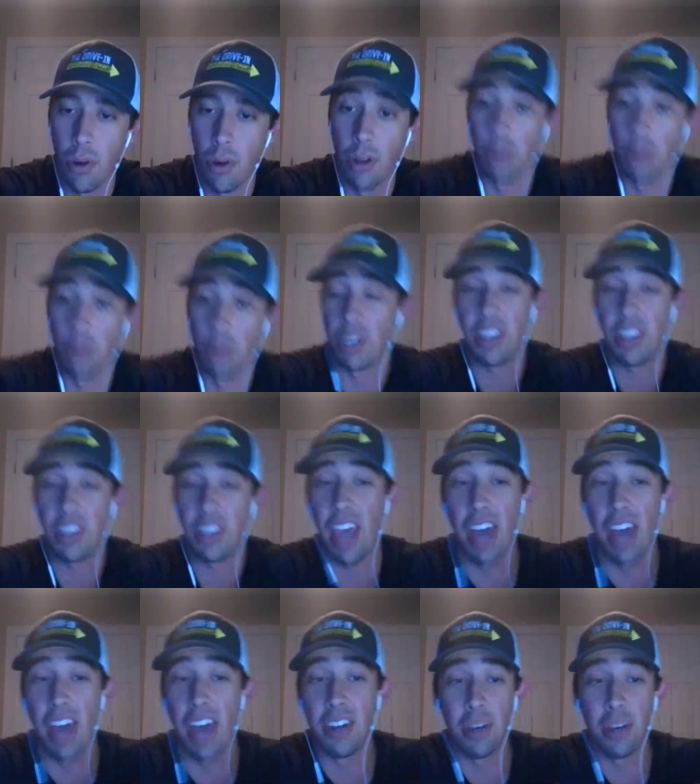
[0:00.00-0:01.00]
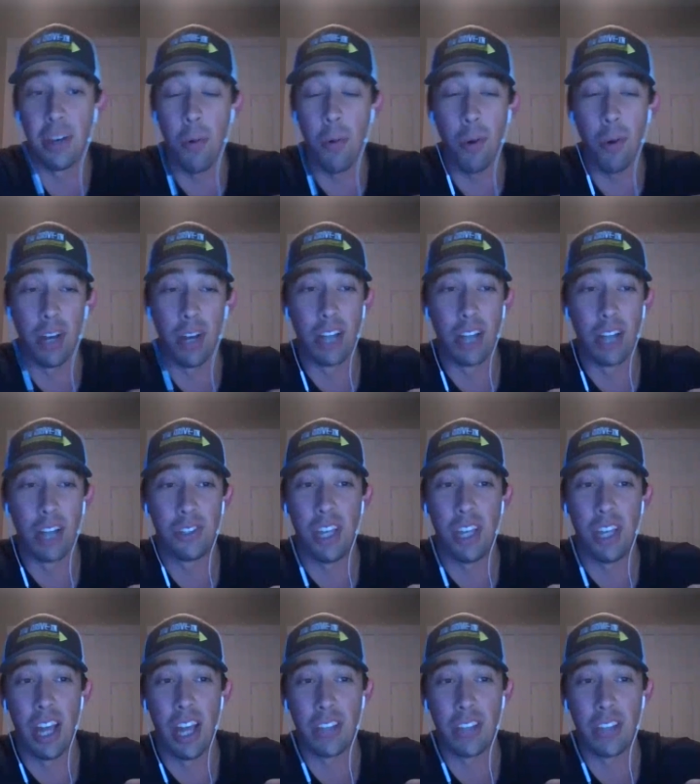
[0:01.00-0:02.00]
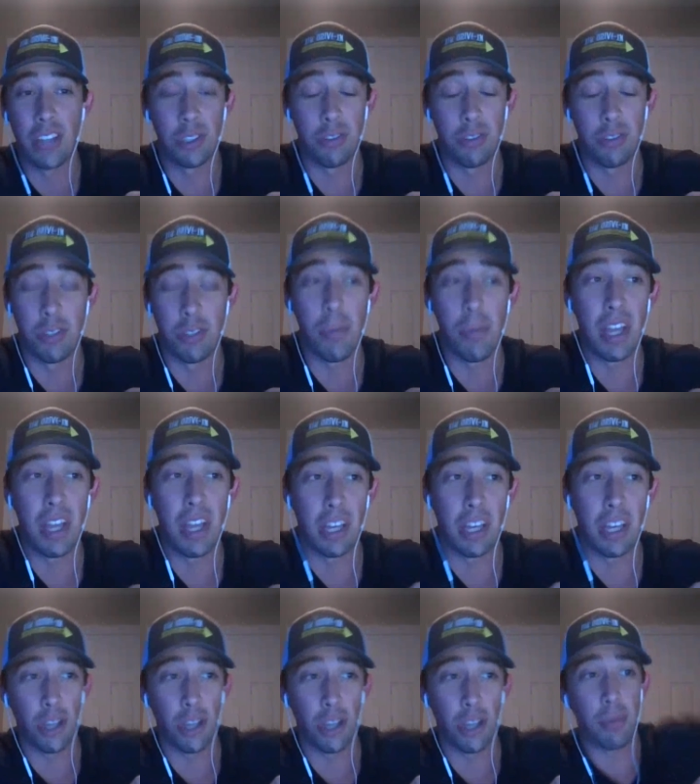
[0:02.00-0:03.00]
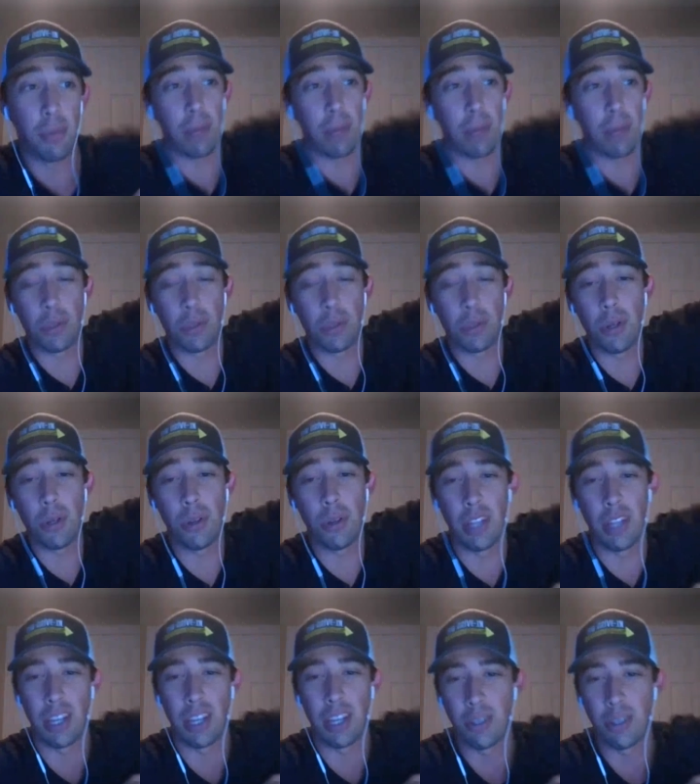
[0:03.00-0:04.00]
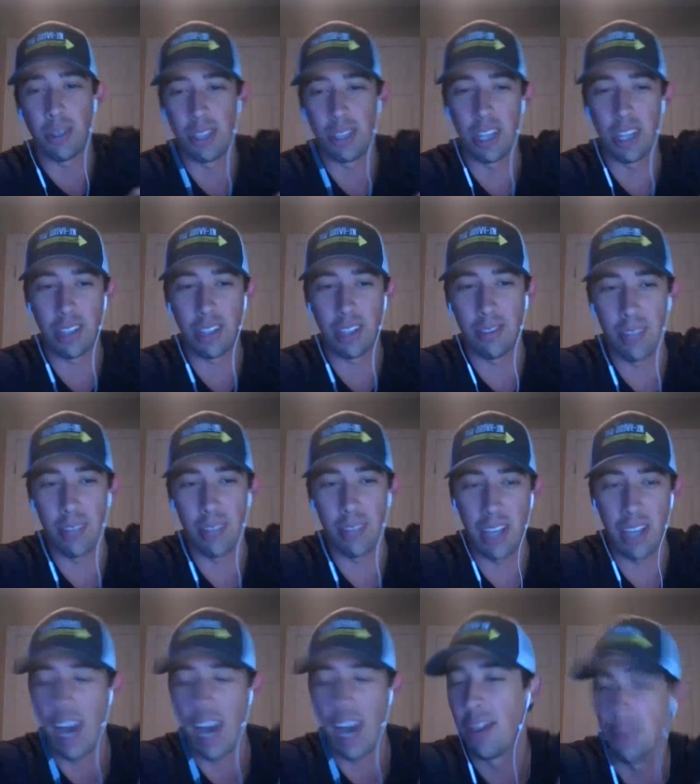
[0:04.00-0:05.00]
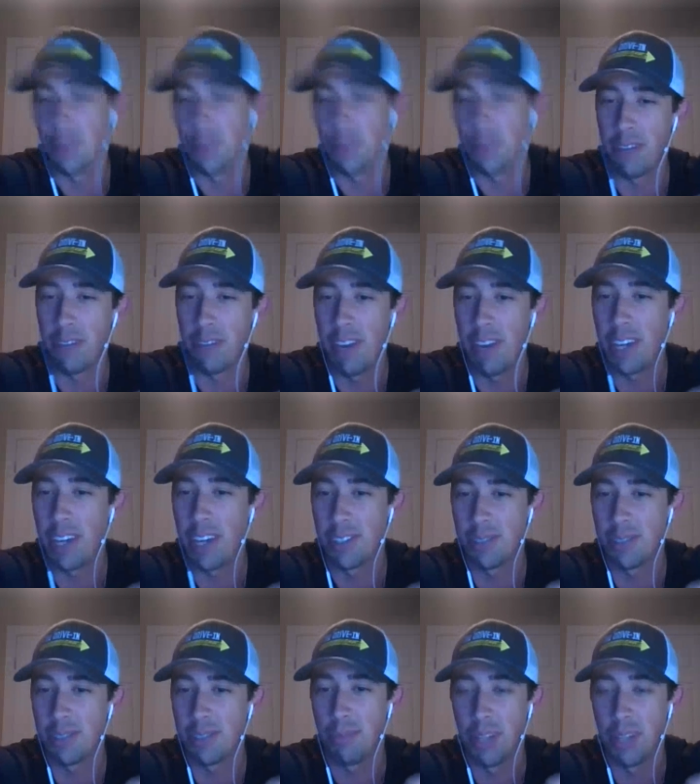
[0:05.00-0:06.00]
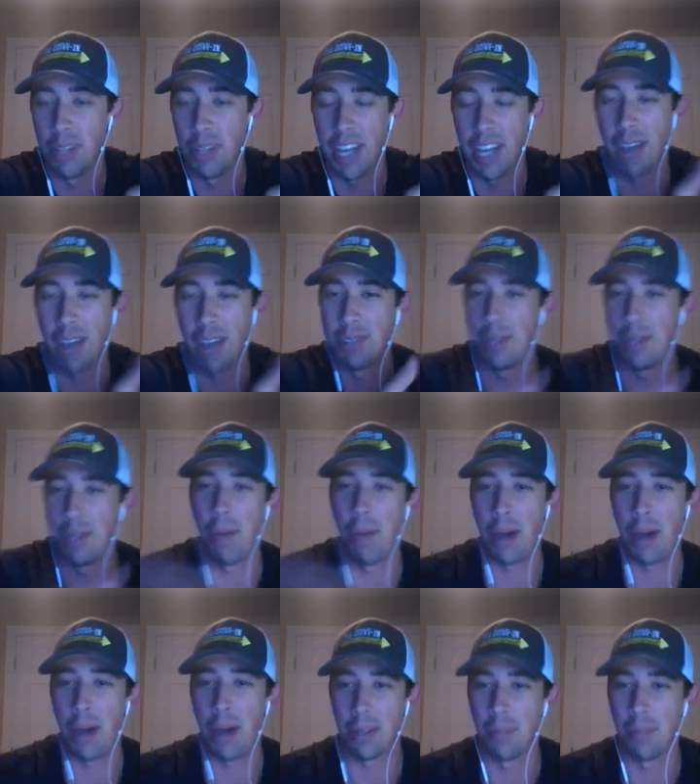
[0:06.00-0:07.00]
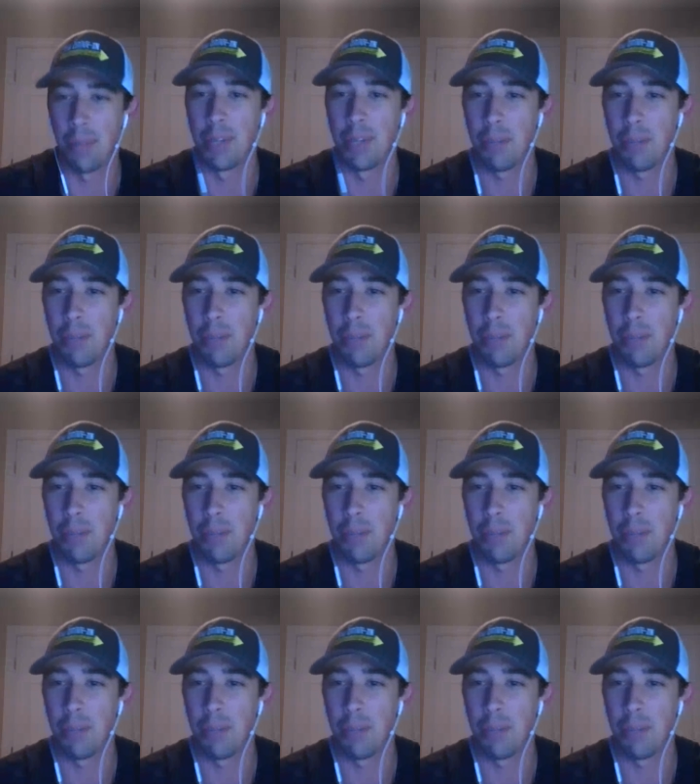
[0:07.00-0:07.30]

It was like the ending uh, scene. It just to me like you saw the big balloon, like you see like it kind of looked like a Vegas, but like obviously apocalyptic.